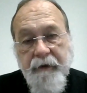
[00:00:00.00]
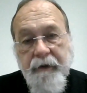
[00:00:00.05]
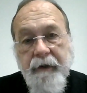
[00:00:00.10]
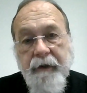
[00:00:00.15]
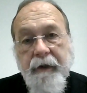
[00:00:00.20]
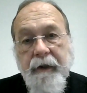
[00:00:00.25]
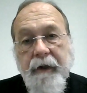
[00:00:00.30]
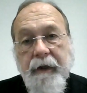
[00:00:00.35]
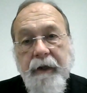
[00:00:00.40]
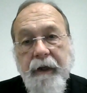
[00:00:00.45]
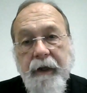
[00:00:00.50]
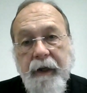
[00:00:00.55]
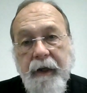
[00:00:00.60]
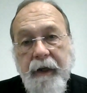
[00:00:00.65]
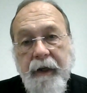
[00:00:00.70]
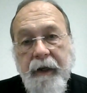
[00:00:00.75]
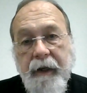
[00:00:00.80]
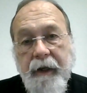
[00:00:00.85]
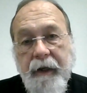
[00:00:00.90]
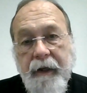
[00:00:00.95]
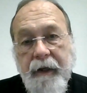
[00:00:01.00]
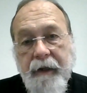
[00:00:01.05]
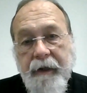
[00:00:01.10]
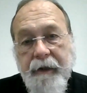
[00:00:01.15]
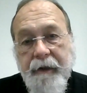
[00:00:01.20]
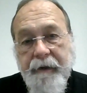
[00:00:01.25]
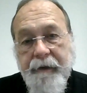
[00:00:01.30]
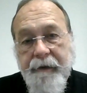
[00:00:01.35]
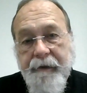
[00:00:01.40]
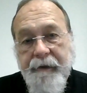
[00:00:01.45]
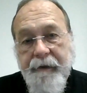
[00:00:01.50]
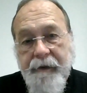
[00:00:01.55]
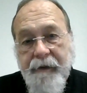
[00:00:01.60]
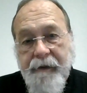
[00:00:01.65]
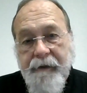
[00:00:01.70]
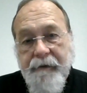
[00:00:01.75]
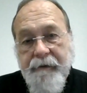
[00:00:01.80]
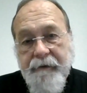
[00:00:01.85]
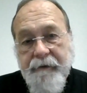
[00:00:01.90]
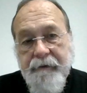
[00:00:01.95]

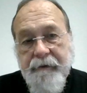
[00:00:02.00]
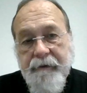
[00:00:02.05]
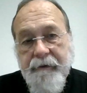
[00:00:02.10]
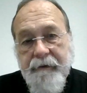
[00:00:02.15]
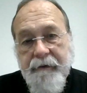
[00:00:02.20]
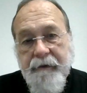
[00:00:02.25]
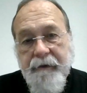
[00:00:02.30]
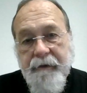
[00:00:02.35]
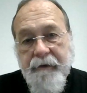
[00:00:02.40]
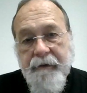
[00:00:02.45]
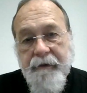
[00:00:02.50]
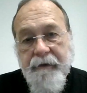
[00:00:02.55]
Nobody speaks.